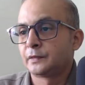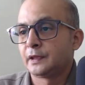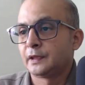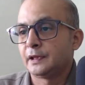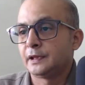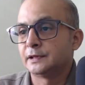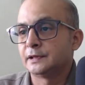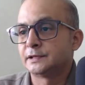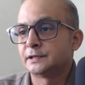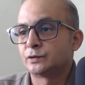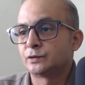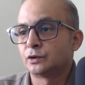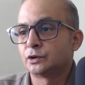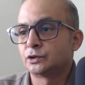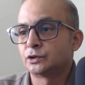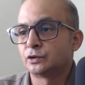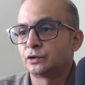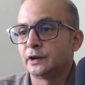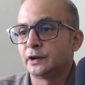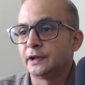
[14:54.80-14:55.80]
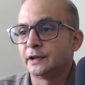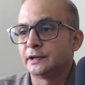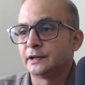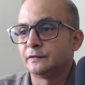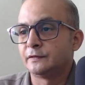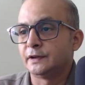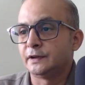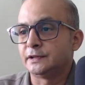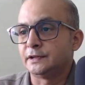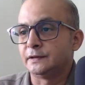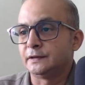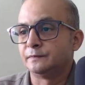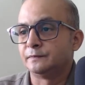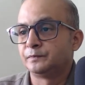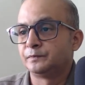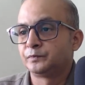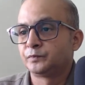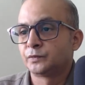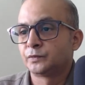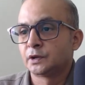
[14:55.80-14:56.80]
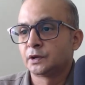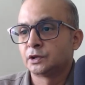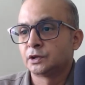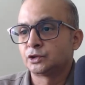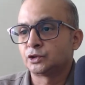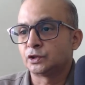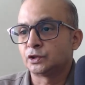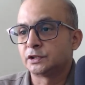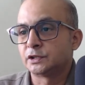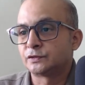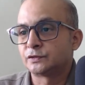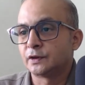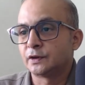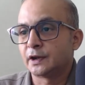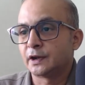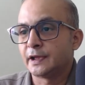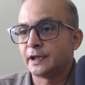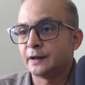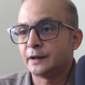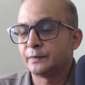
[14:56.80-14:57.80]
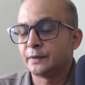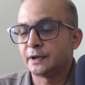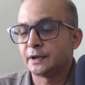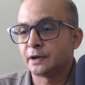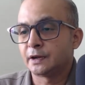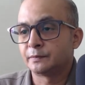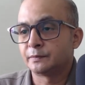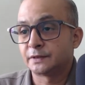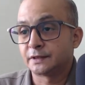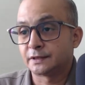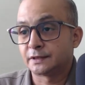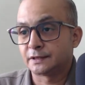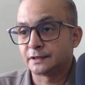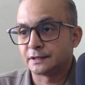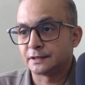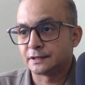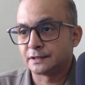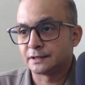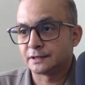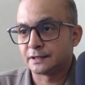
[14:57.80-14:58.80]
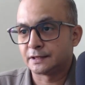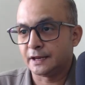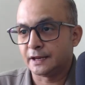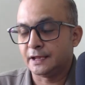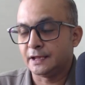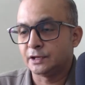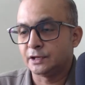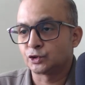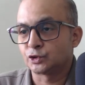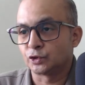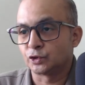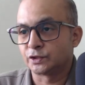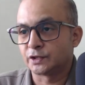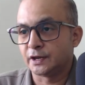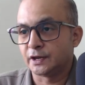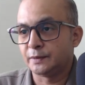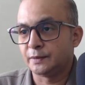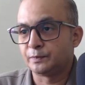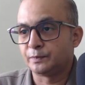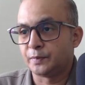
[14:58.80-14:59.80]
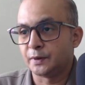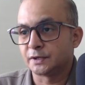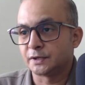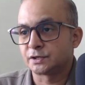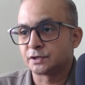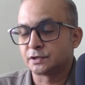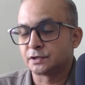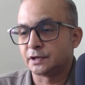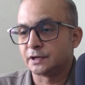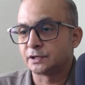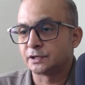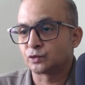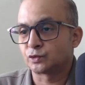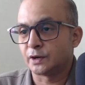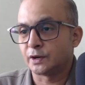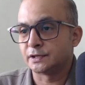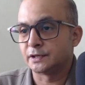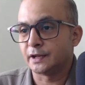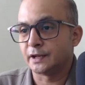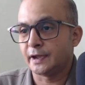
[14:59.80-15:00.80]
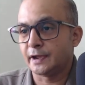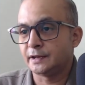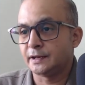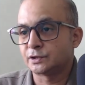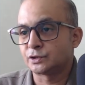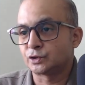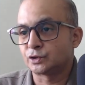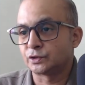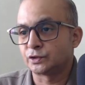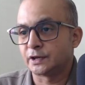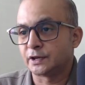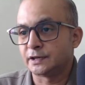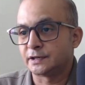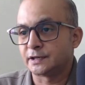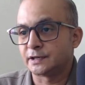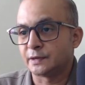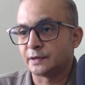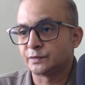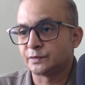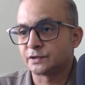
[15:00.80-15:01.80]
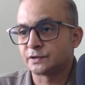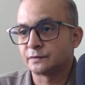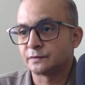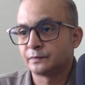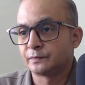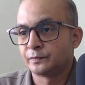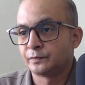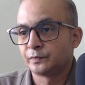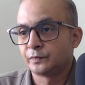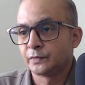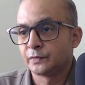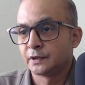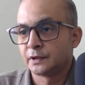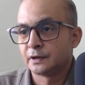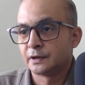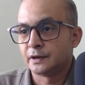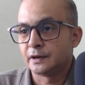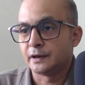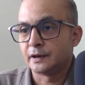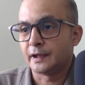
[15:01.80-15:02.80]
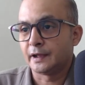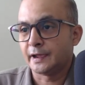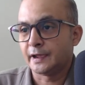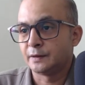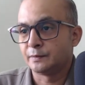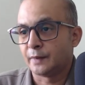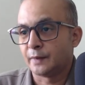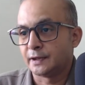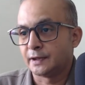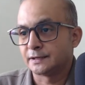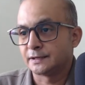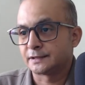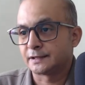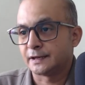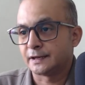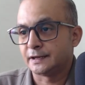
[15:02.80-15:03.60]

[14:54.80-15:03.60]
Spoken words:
is equal to negative 18. So this will again become 3. So 3 plus 3 square is 9. So 3 times 9 minus 3